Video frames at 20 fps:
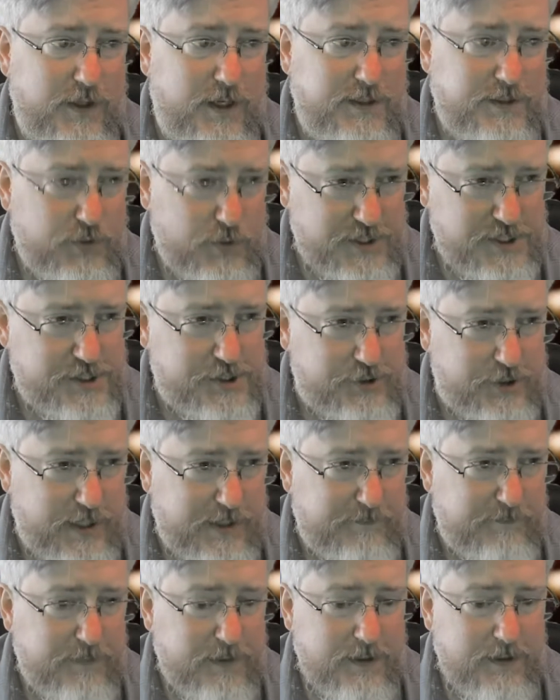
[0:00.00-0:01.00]
a Twitch
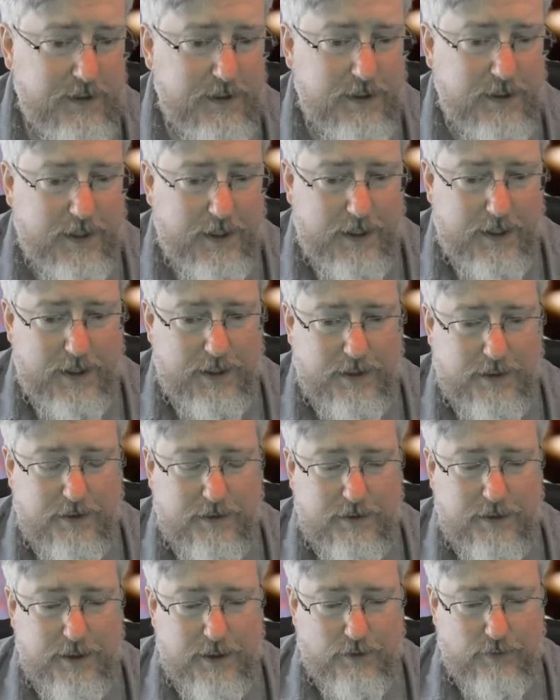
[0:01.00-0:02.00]
stream. And,
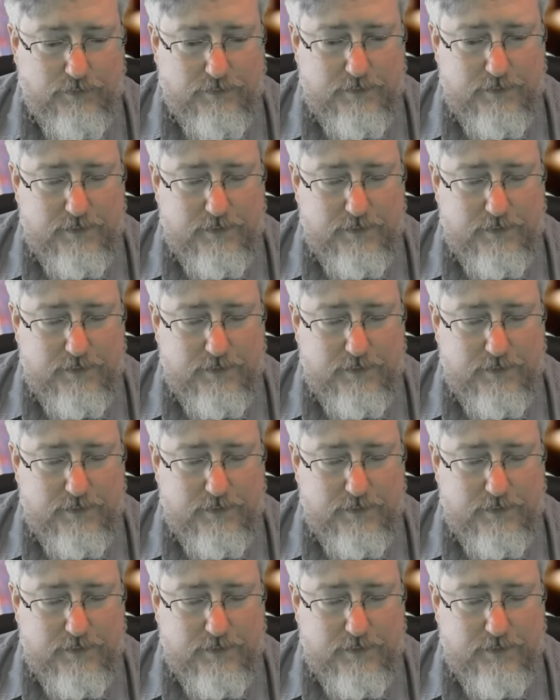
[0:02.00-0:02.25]
you know,